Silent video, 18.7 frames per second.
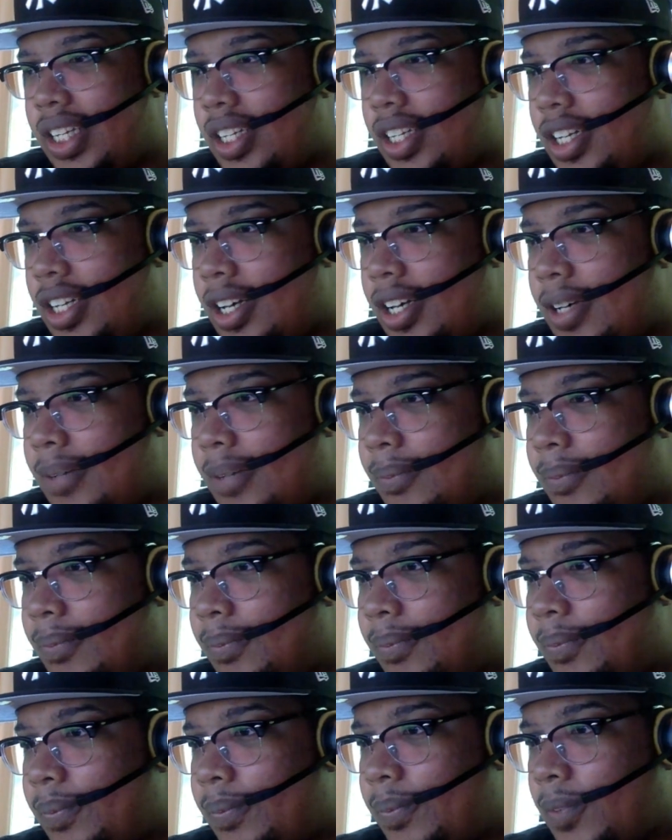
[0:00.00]
Um,
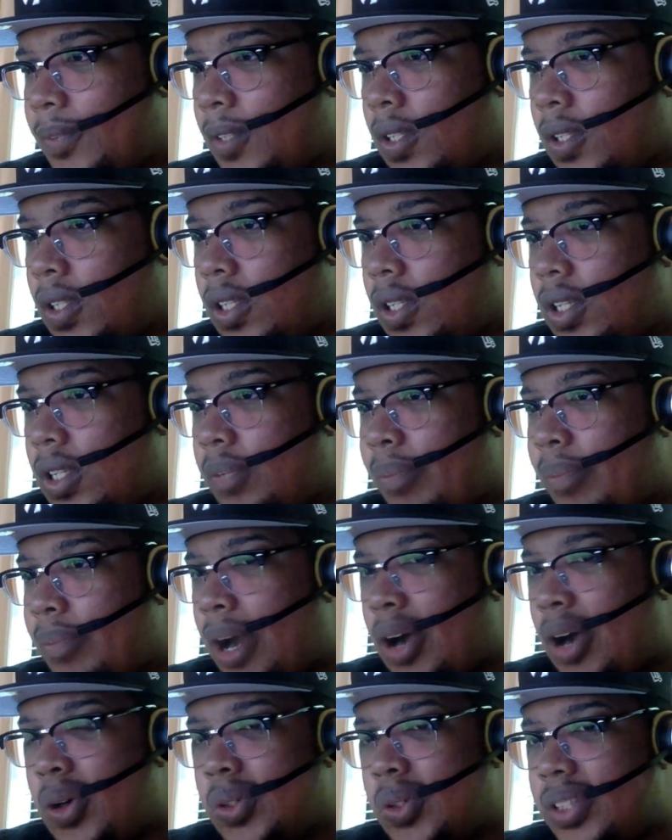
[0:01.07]
my
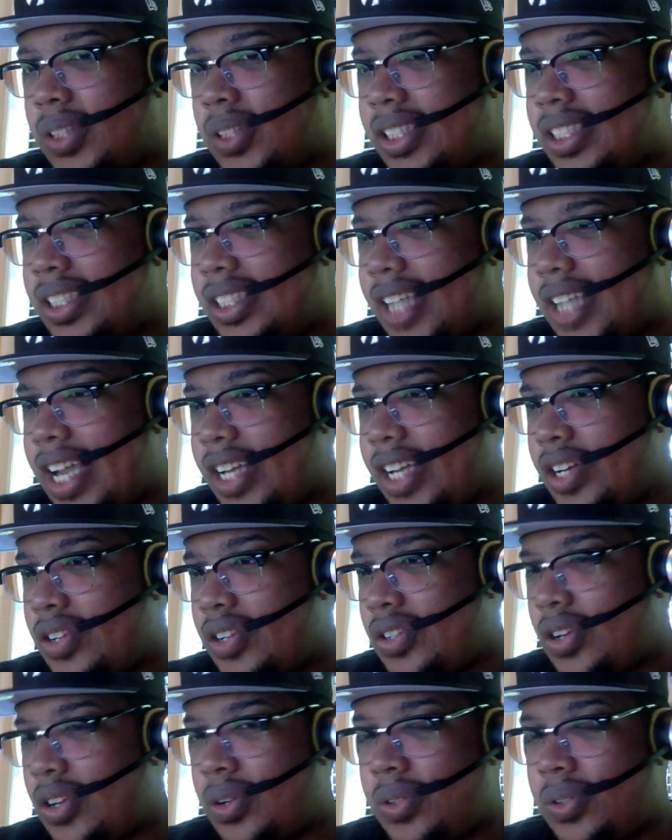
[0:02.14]
oldest is eight years
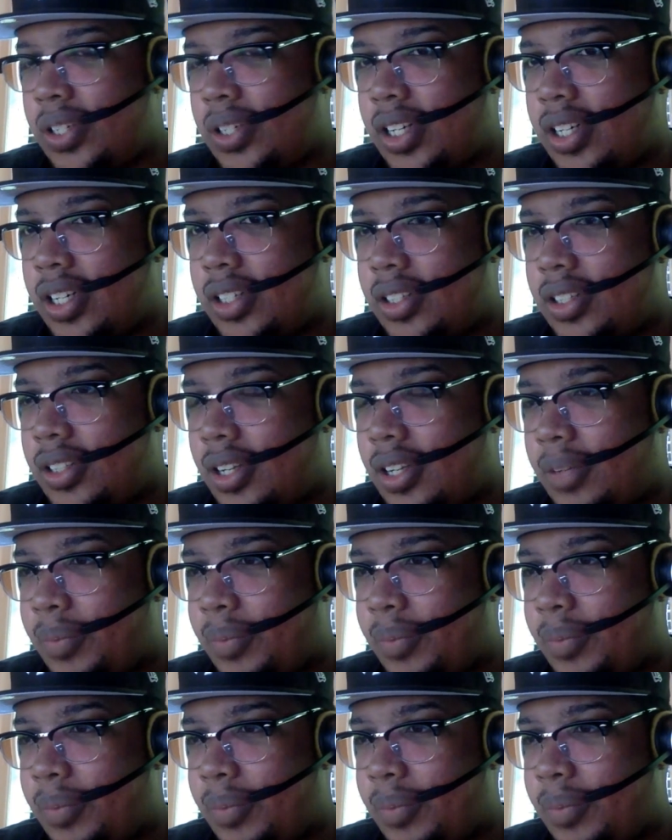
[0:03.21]
older, uh,